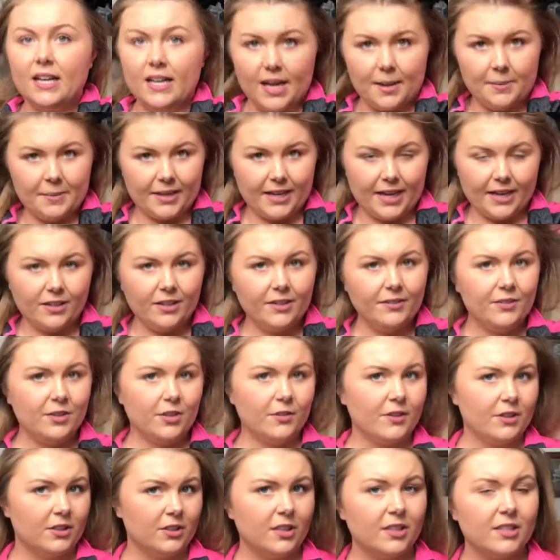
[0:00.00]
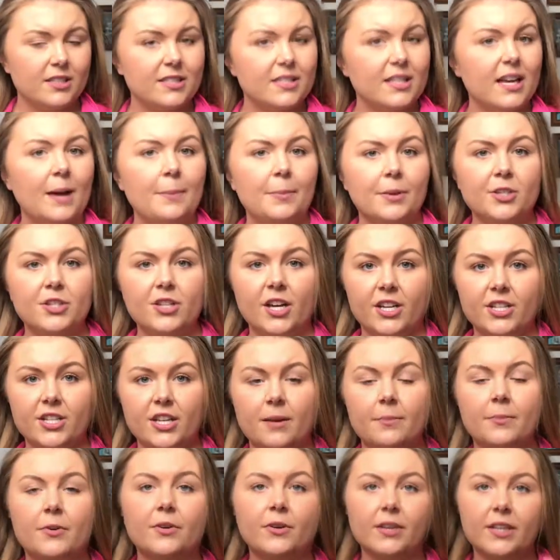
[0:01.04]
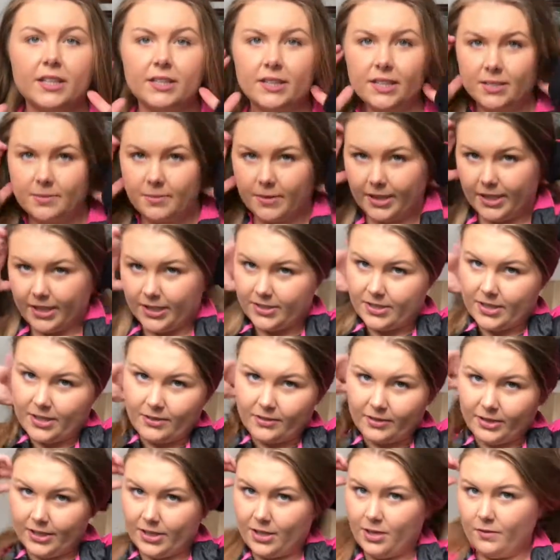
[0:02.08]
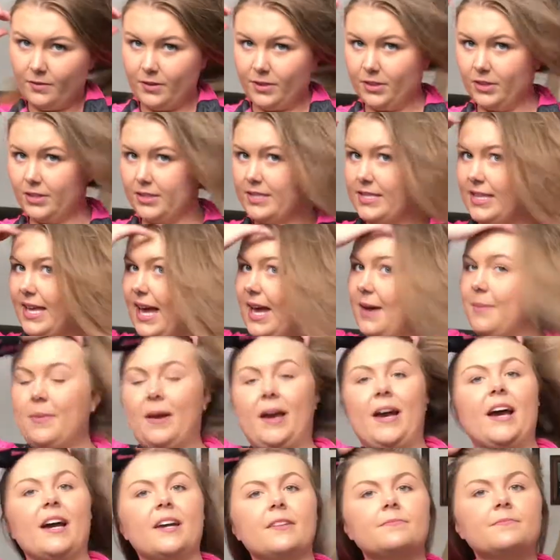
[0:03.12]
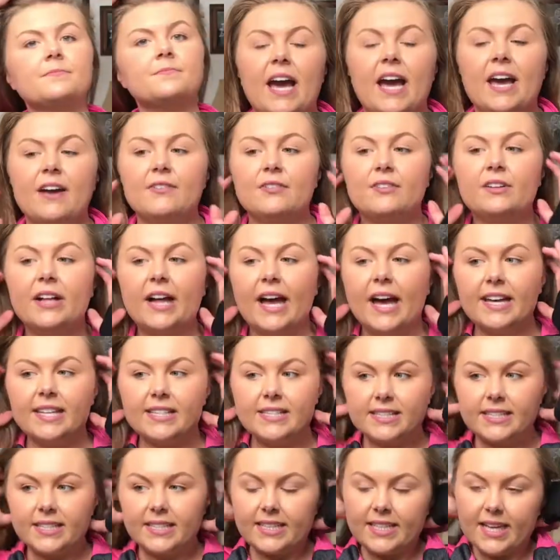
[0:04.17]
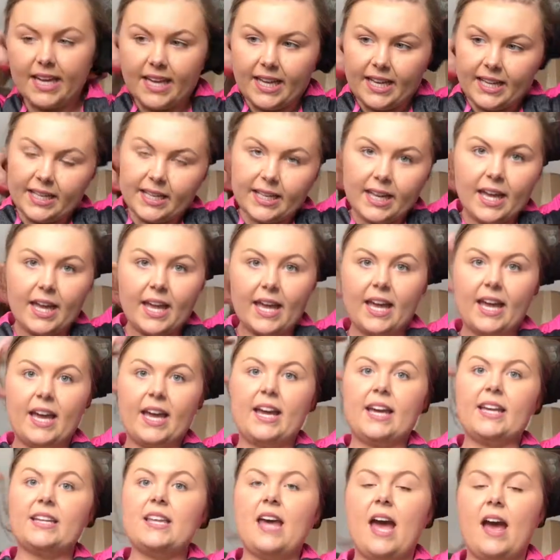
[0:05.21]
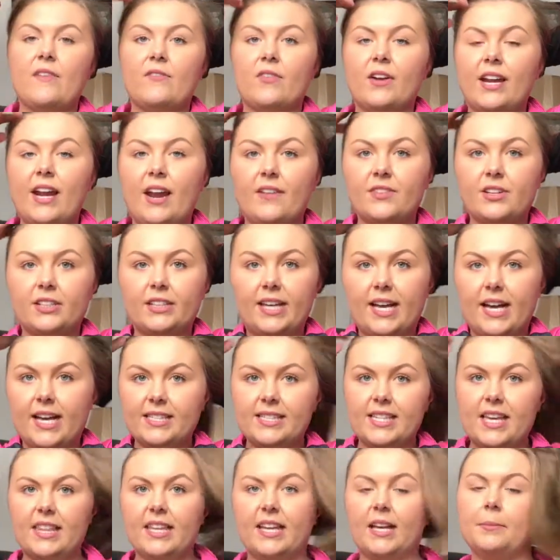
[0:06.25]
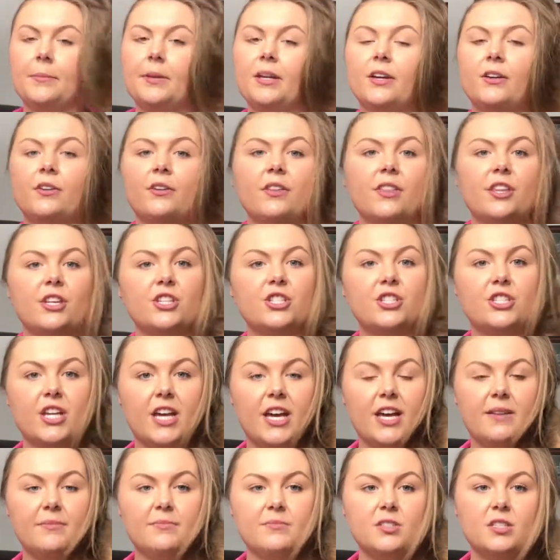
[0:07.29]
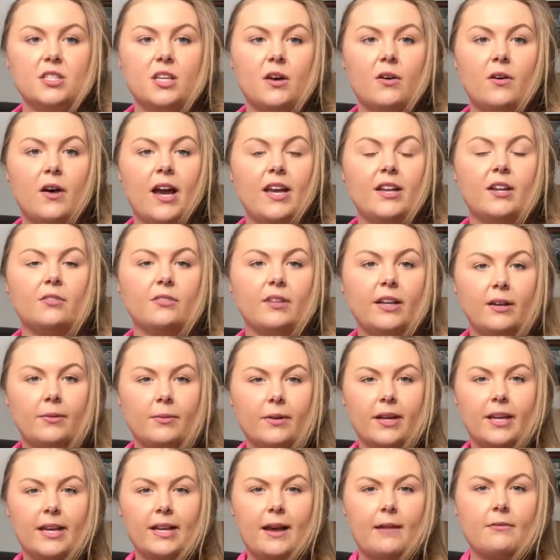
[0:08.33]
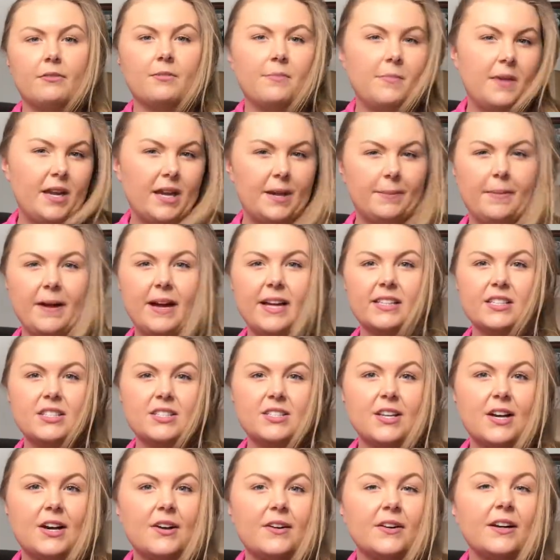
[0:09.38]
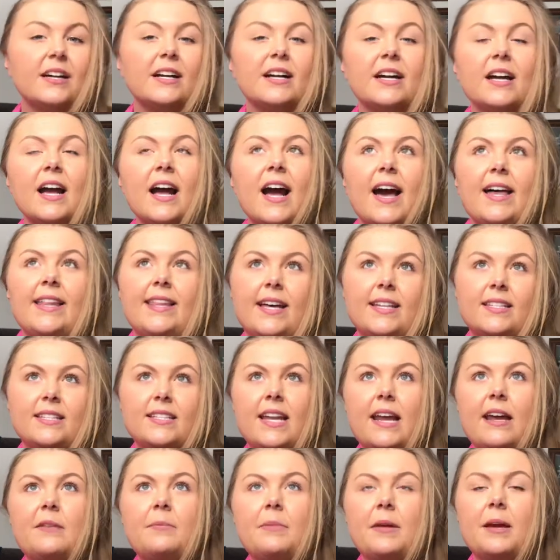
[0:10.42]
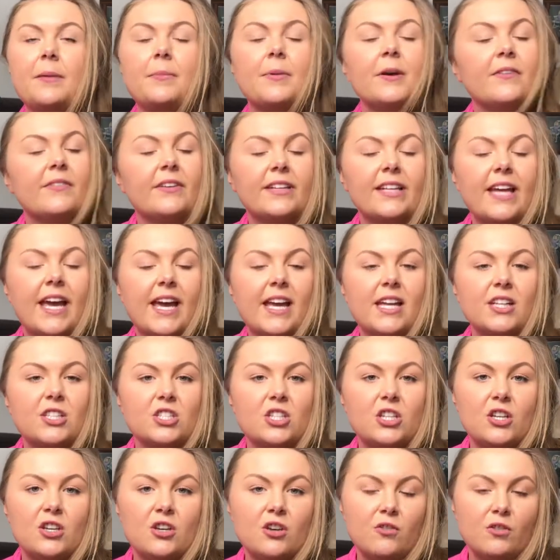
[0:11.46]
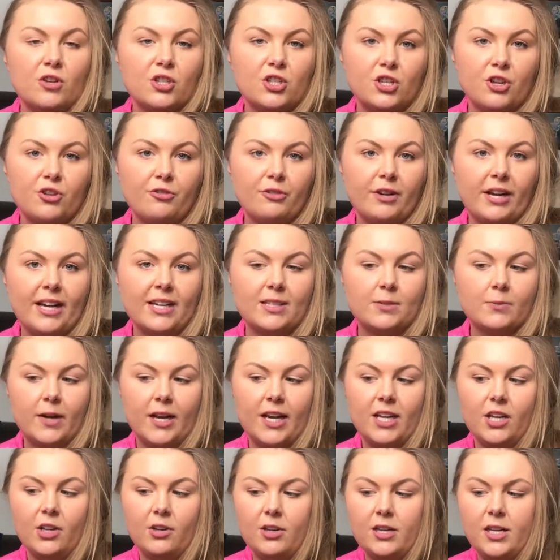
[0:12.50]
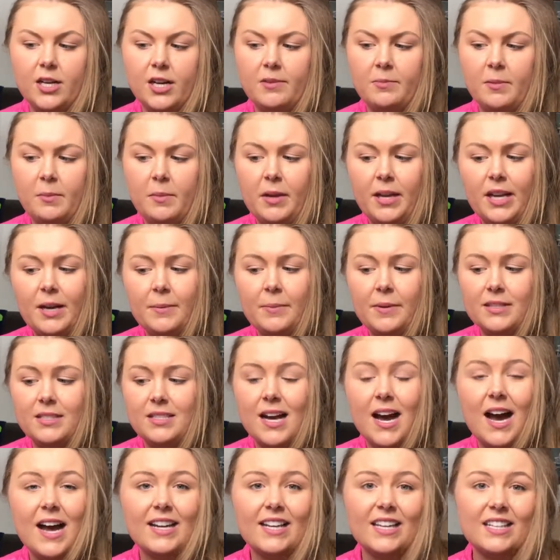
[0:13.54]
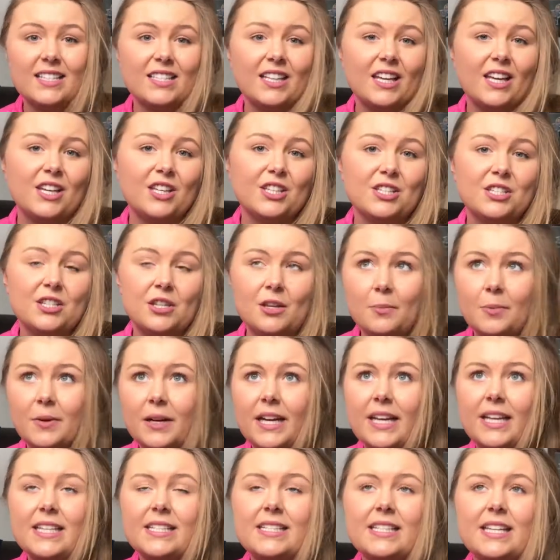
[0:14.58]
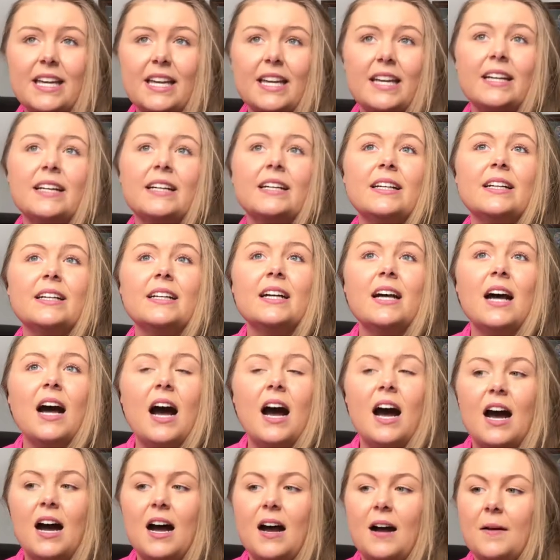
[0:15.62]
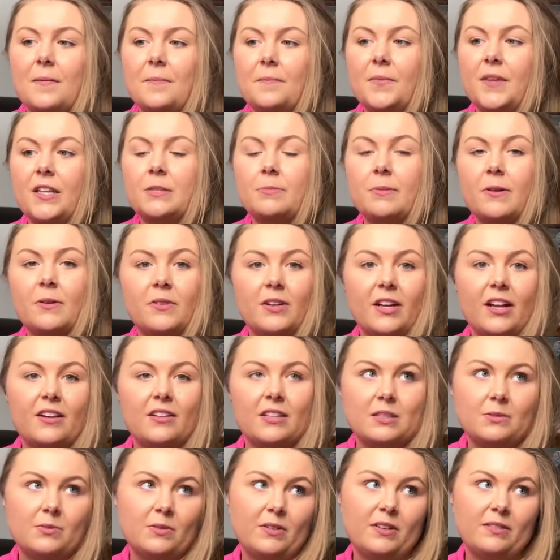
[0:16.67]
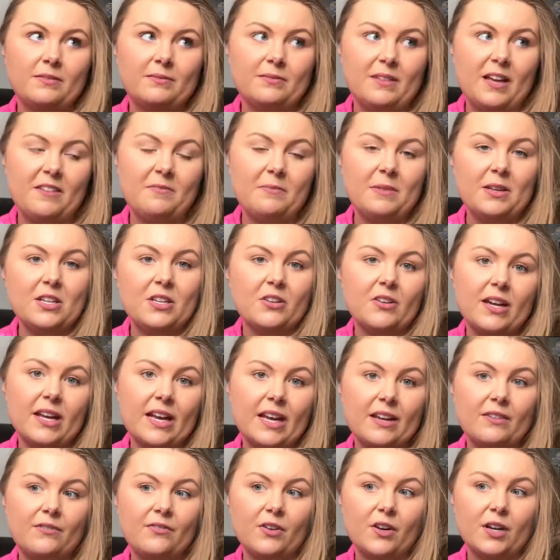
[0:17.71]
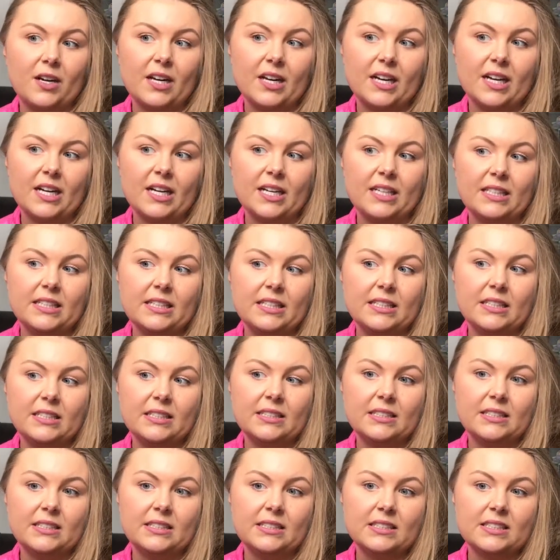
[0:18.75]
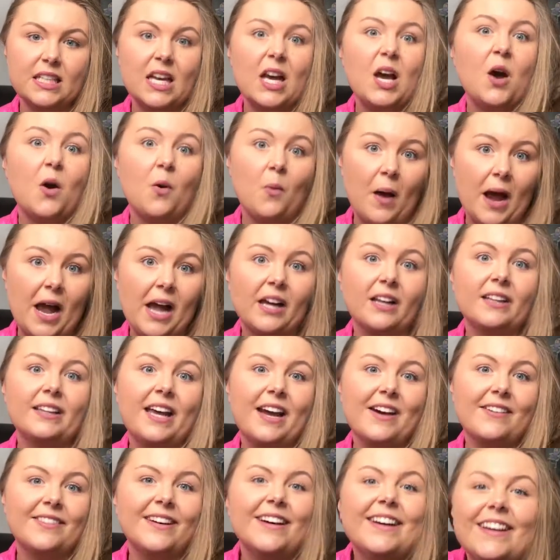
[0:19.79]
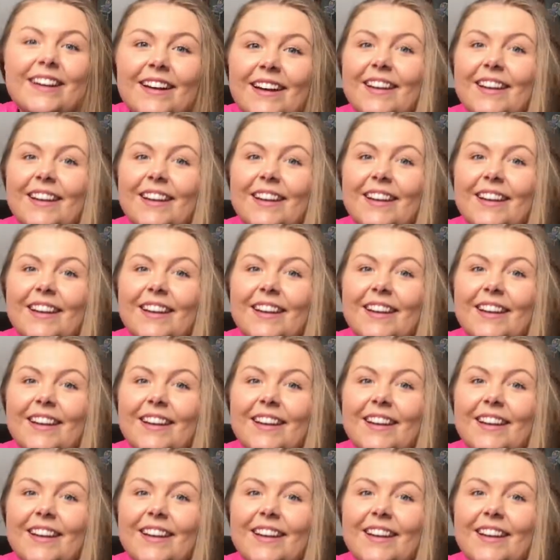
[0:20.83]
I mean, I don't even know if it looks, I put dry shampoo in it this morning, so I don't really know if it looks that bad. I have class tonight, and right after class, I think I'm going to go to the gym, so I don't like working out with makeup on, so I thought today would be a perfect day to show you guys what I do to take off my makeup. It's honestly super easy. It's what I've been doing for a while now.